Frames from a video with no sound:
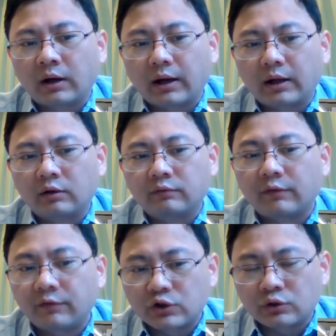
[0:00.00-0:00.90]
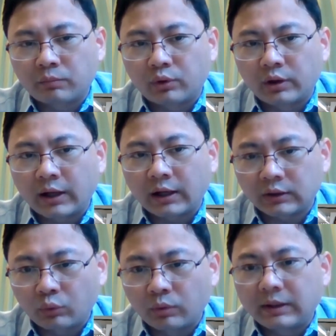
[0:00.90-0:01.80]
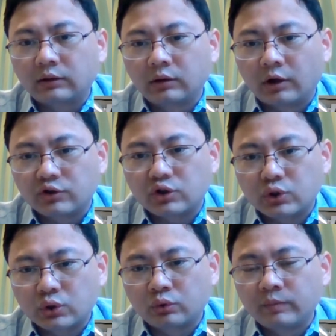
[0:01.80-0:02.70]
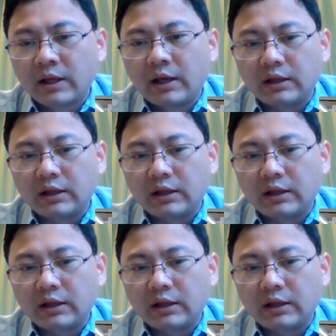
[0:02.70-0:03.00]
kind of official product. It will get launched soon.